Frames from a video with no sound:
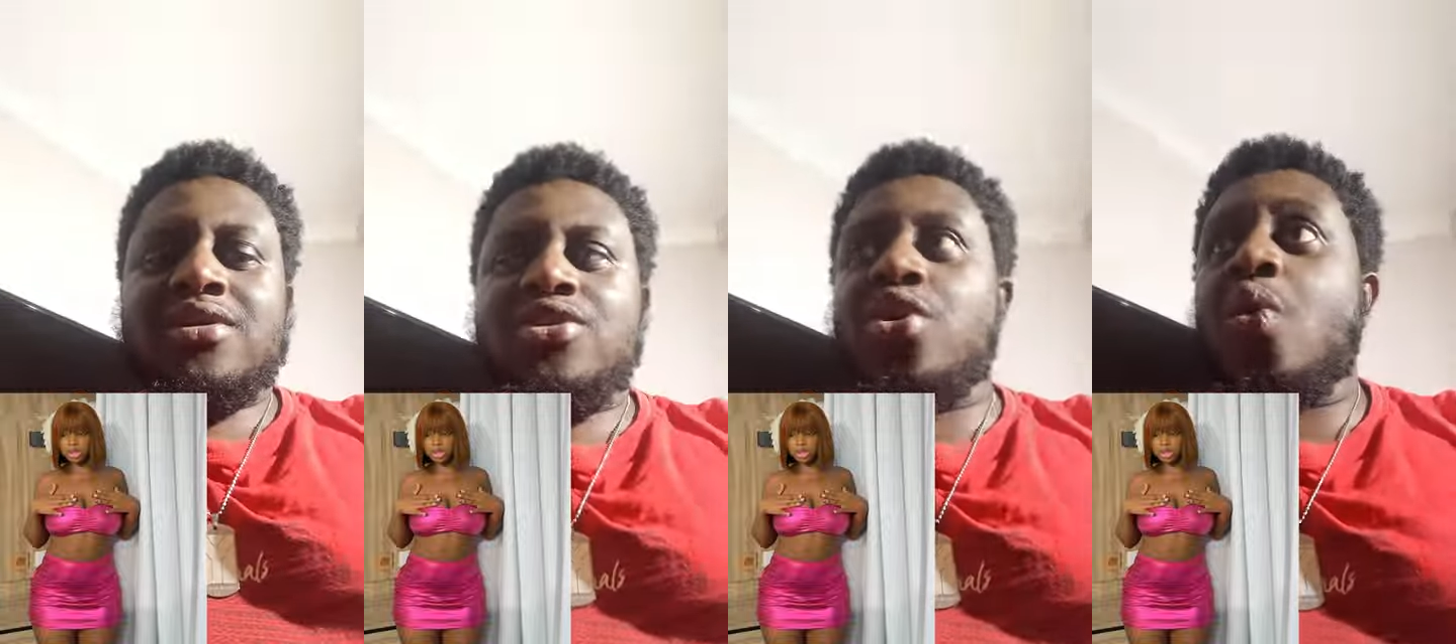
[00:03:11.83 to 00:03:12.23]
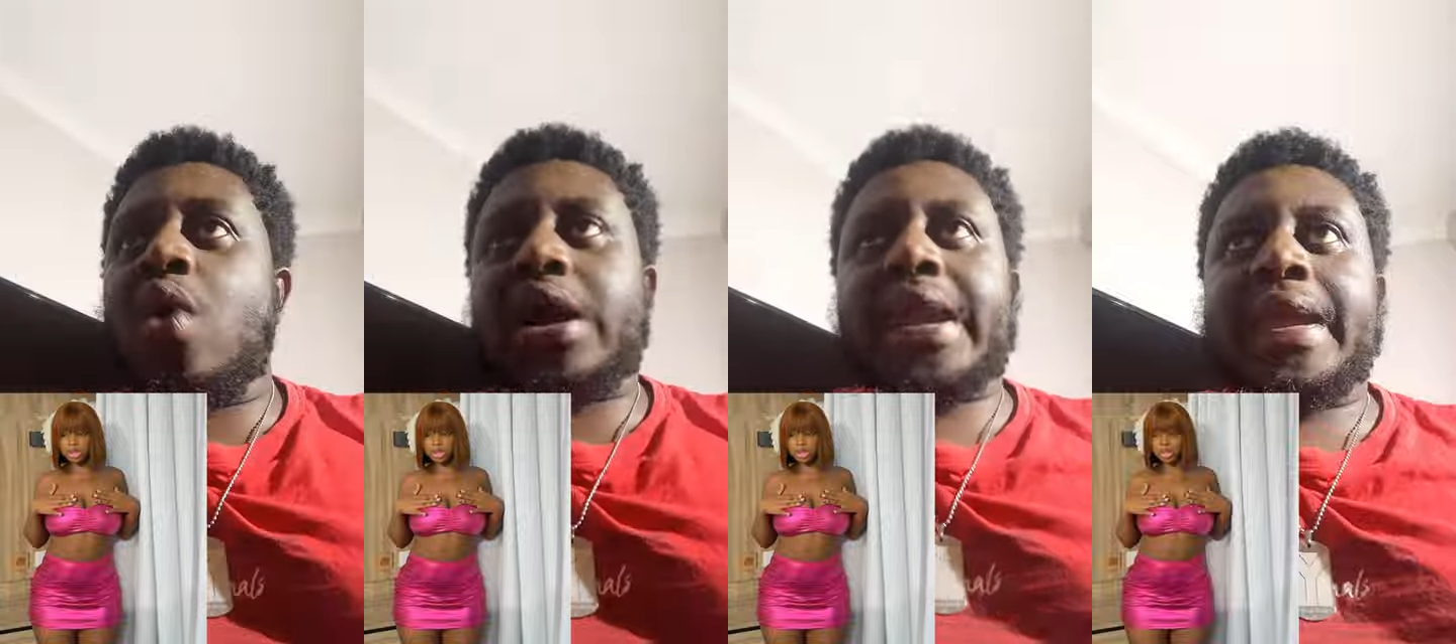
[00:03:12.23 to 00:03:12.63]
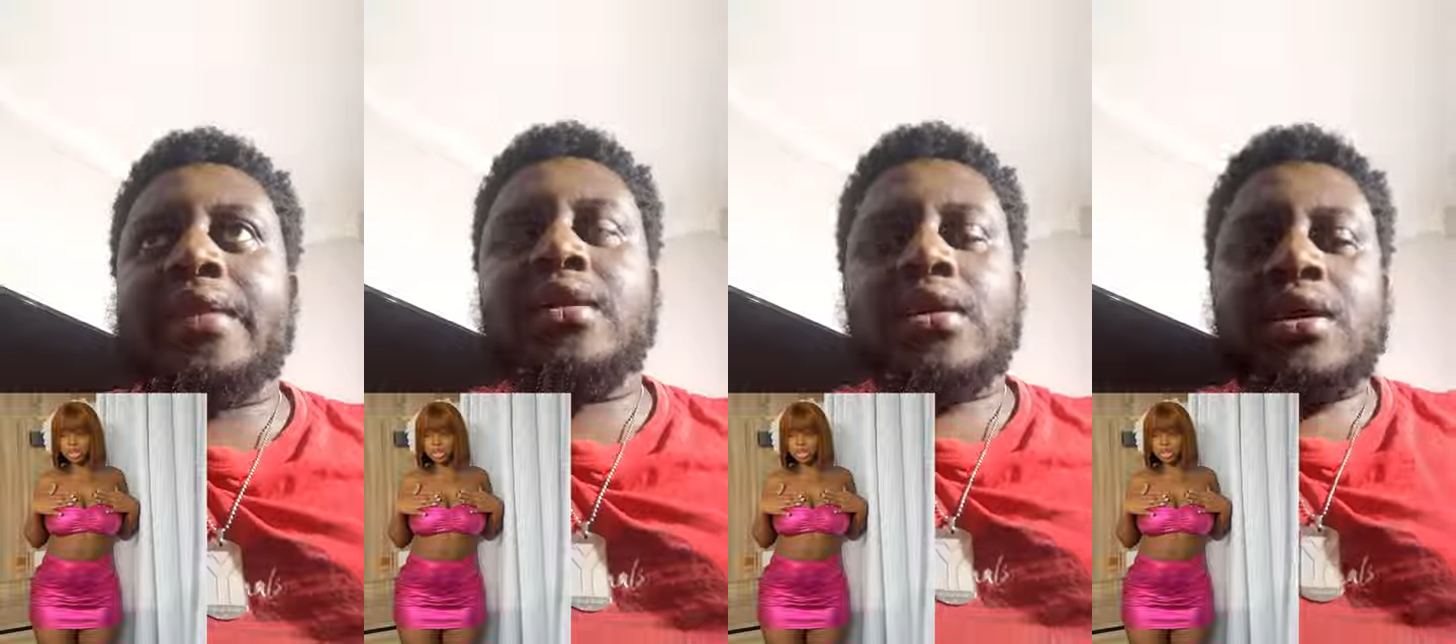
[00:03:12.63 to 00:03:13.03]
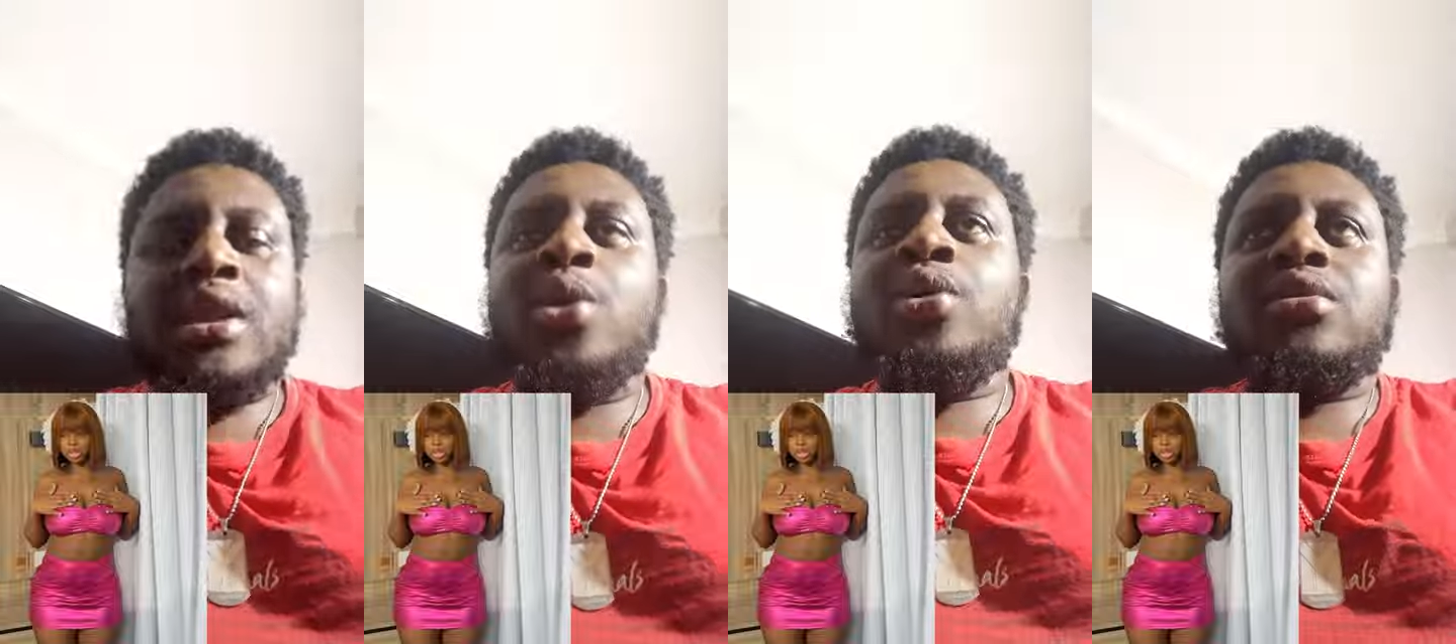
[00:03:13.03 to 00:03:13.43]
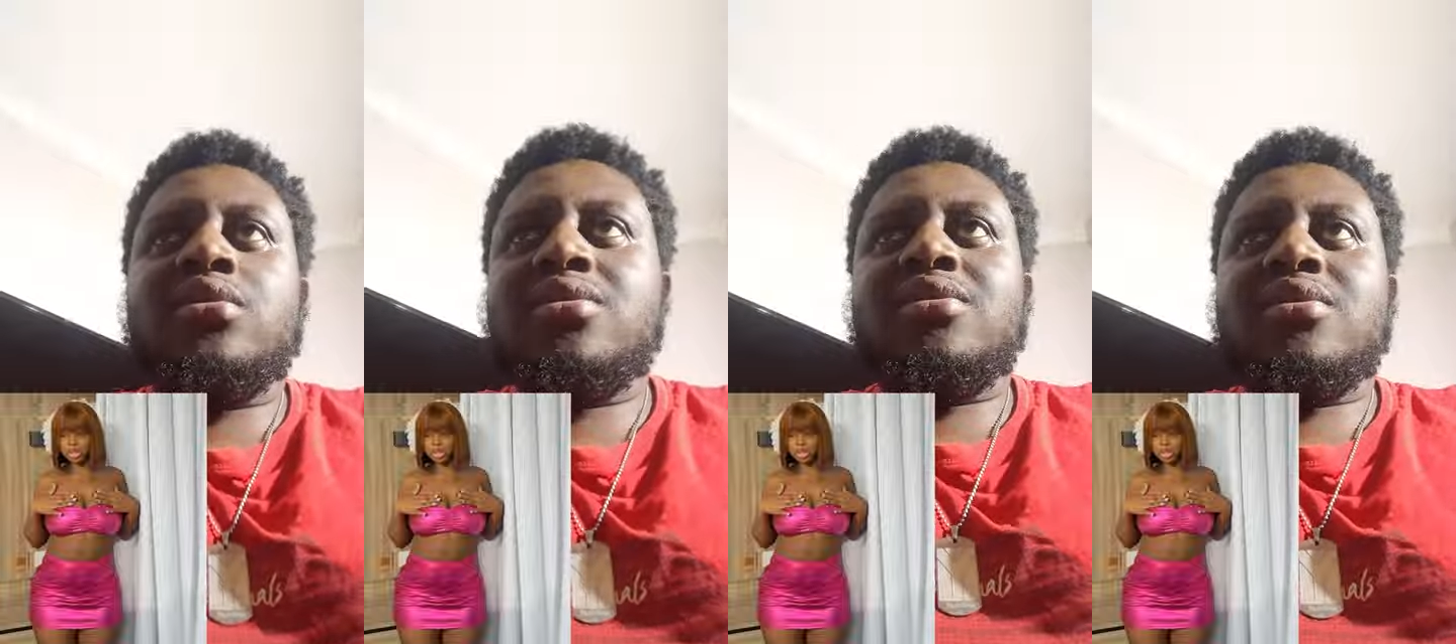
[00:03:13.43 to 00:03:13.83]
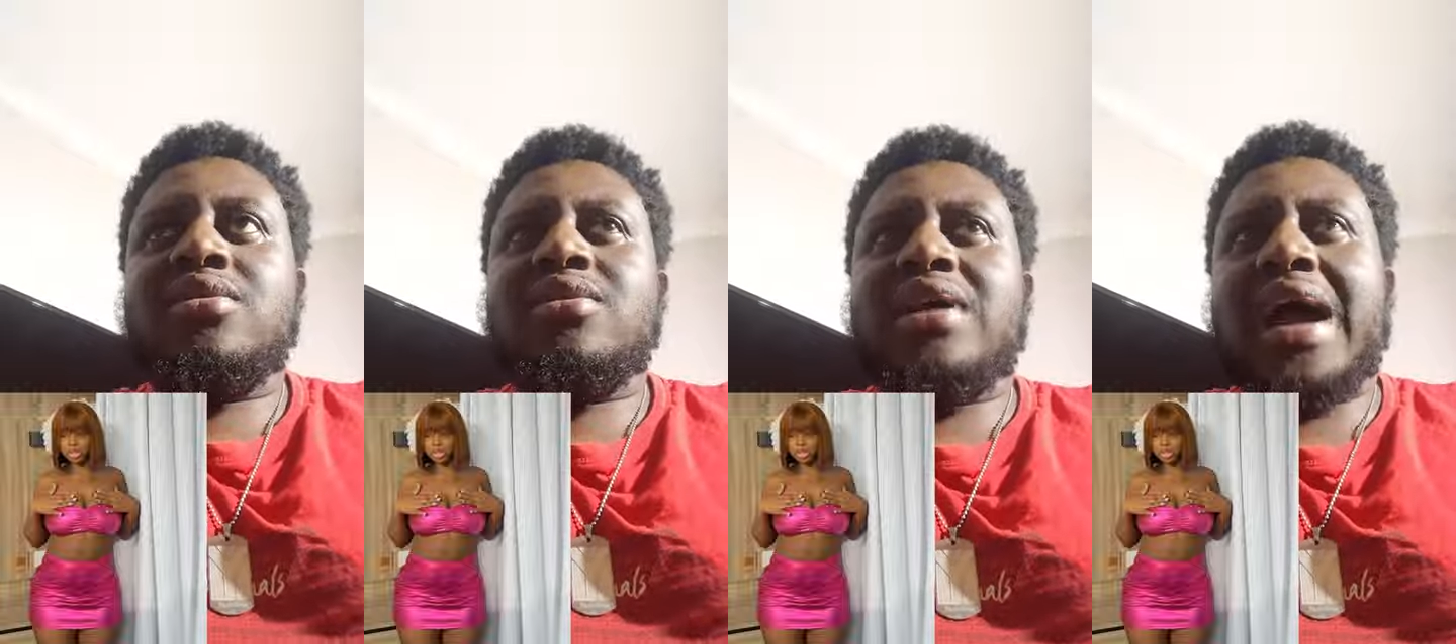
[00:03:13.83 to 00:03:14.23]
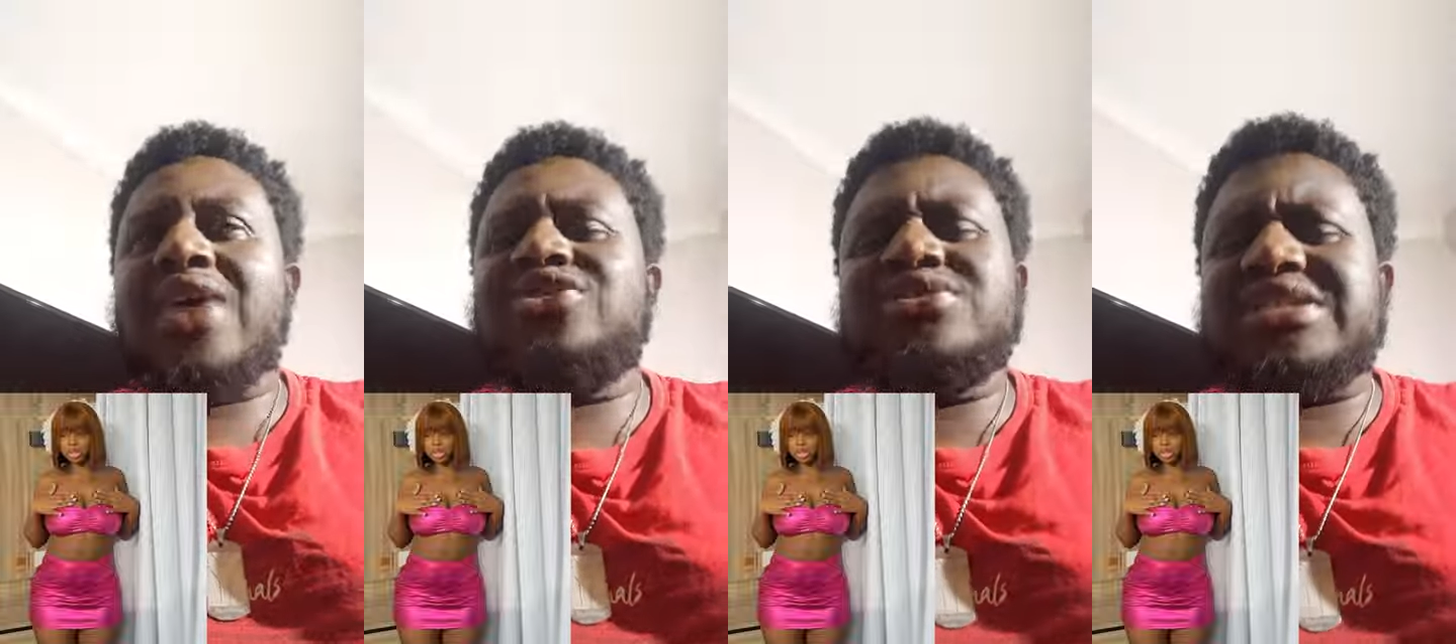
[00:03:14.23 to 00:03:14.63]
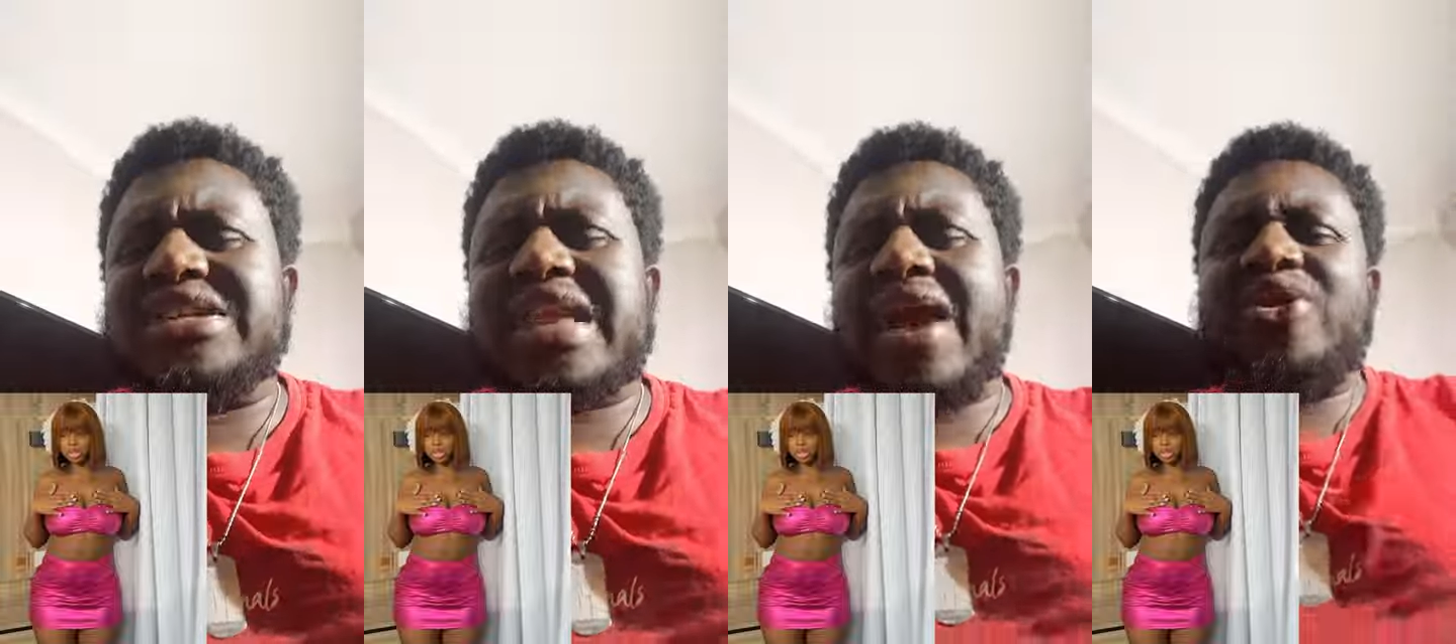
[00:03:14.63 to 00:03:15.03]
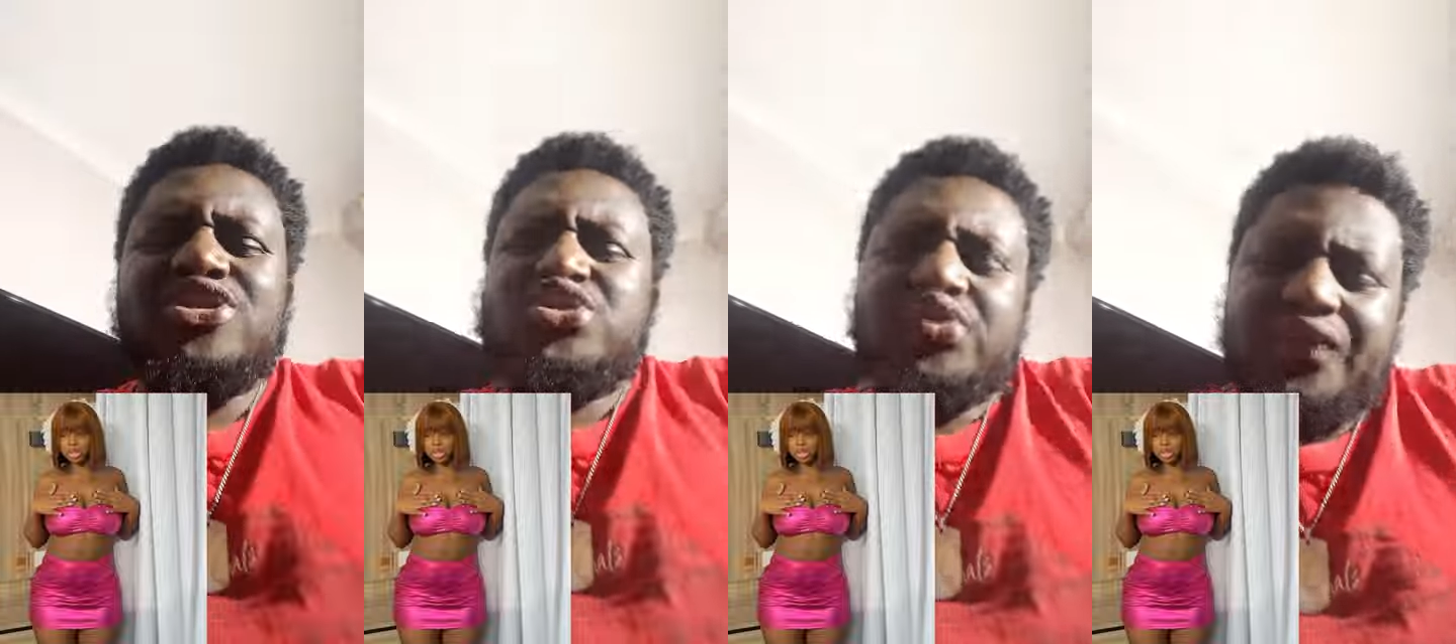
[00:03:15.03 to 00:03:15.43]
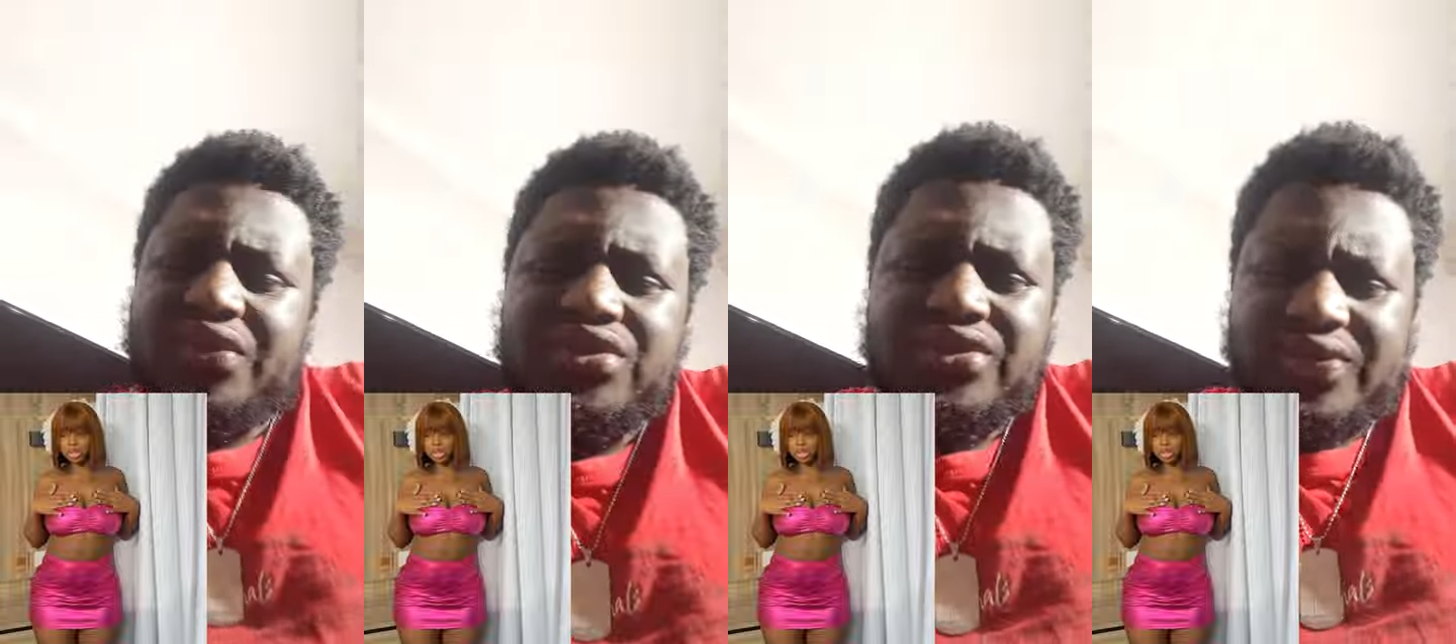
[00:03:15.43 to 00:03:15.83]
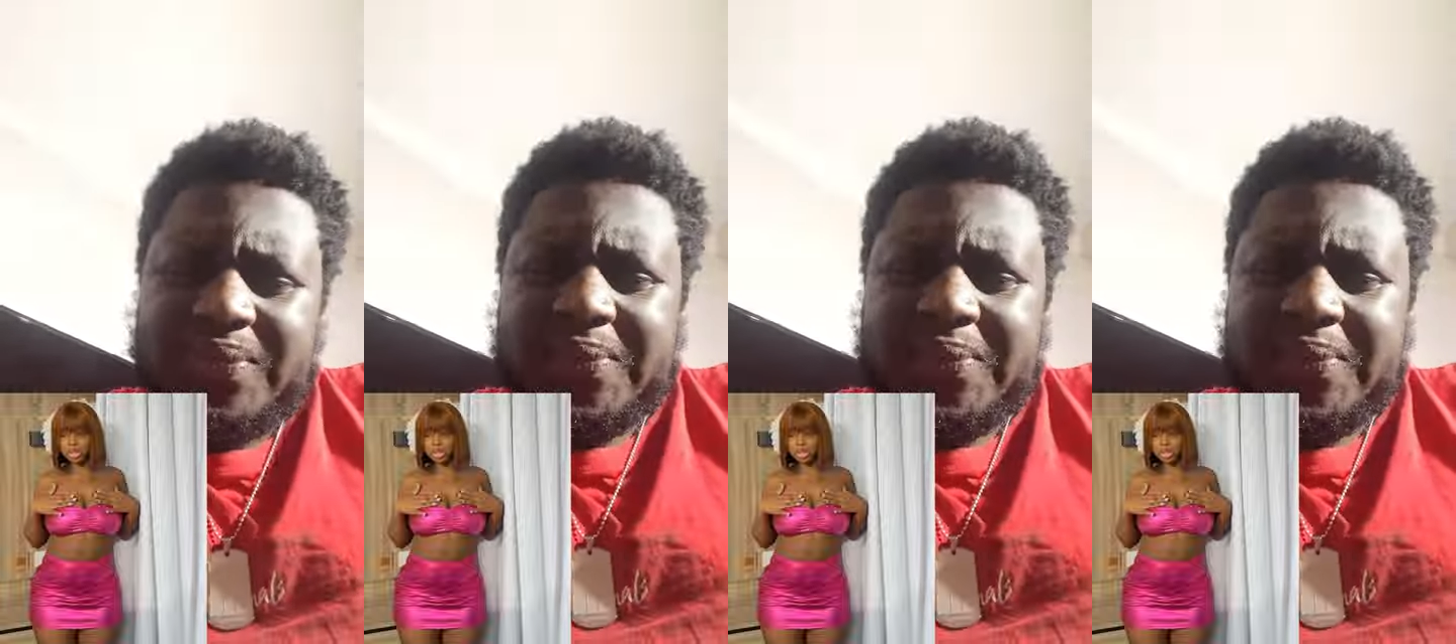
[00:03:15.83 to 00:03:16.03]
You're working alone. How do you think they are going to view you?